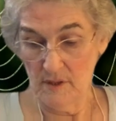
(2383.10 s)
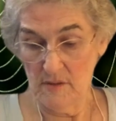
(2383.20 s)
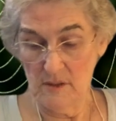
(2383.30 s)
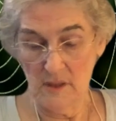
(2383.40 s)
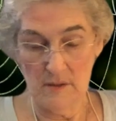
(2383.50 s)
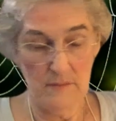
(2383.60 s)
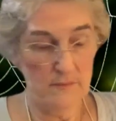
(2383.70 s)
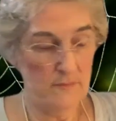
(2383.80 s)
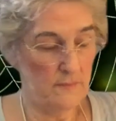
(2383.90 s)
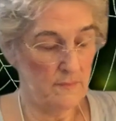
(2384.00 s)
not
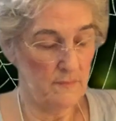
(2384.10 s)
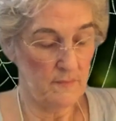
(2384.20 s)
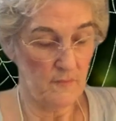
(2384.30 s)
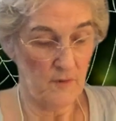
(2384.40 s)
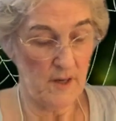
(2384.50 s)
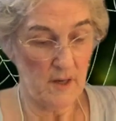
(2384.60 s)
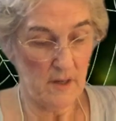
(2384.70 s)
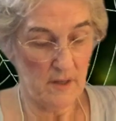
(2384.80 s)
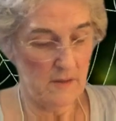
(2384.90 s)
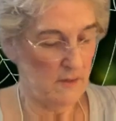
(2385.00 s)

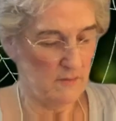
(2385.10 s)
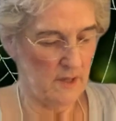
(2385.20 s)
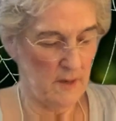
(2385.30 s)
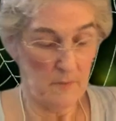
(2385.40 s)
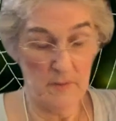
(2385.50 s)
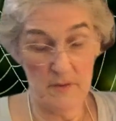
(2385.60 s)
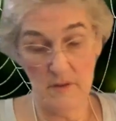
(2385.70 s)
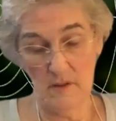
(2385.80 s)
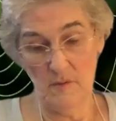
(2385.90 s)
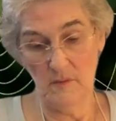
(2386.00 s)
rehab, but
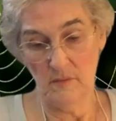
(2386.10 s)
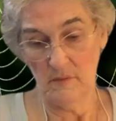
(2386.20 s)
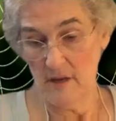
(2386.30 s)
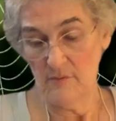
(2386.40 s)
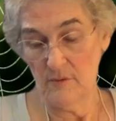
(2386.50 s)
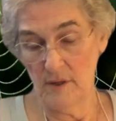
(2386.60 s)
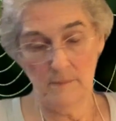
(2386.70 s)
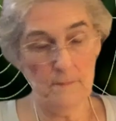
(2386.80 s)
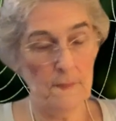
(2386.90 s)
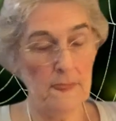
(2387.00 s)
halfway.
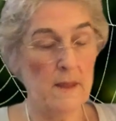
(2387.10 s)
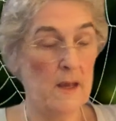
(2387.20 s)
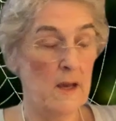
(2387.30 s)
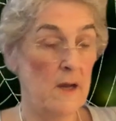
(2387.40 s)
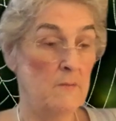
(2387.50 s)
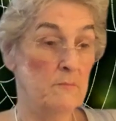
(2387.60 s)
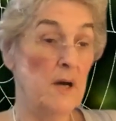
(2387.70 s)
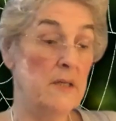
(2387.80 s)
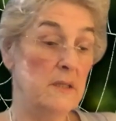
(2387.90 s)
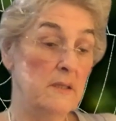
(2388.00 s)

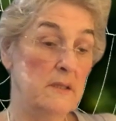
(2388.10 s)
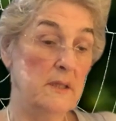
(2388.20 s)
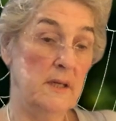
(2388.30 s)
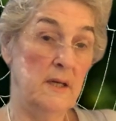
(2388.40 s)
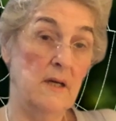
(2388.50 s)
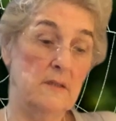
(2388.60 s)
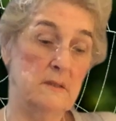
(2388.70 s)
But he got